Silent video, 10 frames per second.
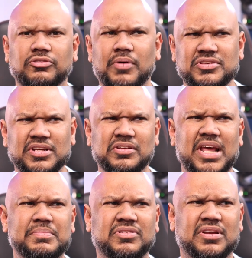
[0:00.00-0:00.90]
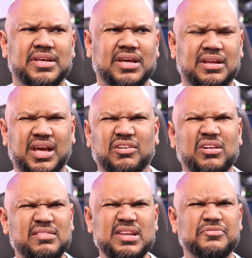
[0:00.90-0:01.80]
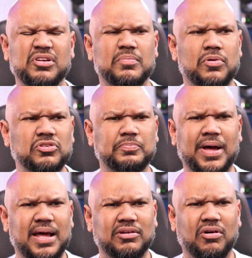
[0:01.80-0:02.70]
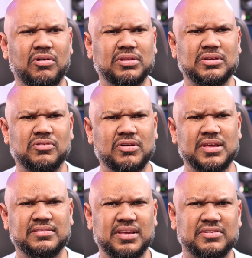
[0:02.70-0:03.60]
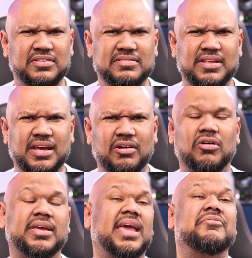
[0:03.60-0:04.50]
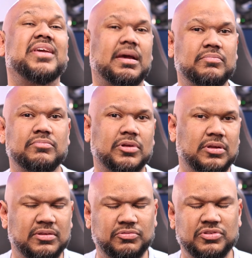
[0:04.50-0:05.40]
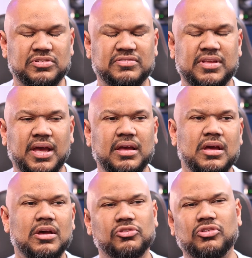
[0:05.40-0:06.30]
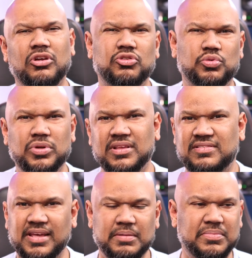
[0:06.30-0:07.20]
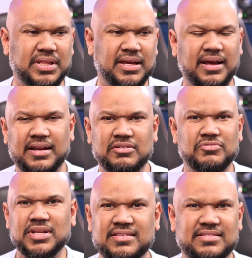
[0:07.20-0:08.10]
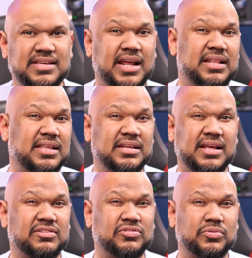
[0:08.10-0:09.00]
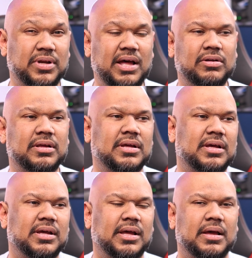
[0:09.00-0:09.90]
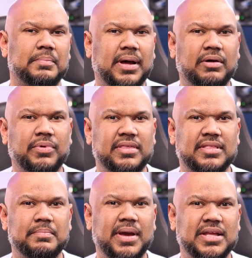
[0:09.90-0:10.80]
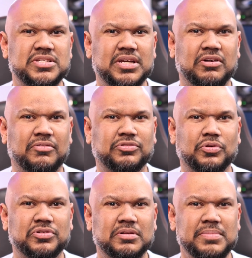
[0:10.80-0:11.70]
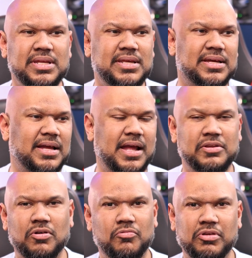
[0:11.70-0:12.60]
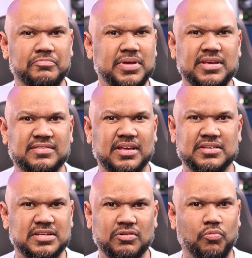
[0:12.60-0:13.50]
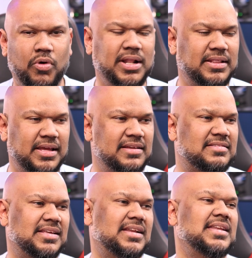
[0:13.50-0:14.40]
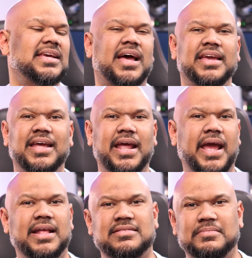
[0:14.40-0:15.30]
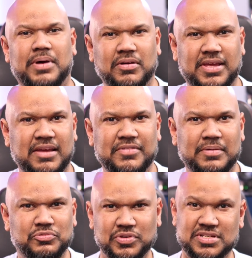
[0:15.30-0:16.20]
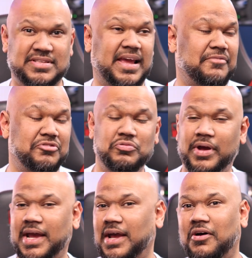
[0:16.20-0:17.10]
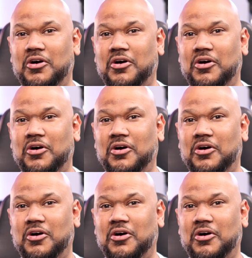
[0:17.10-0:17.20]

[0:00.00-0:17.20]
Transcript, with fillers: So I checked on Amazon again, and honestly, for the most part, all the docking stations there or KVM switches there sort of do the same thing. I didn't see anything that stood out. But with the magic of social media and, you know, with me searching one thing, suddenly I get ads about KVM switches everywhere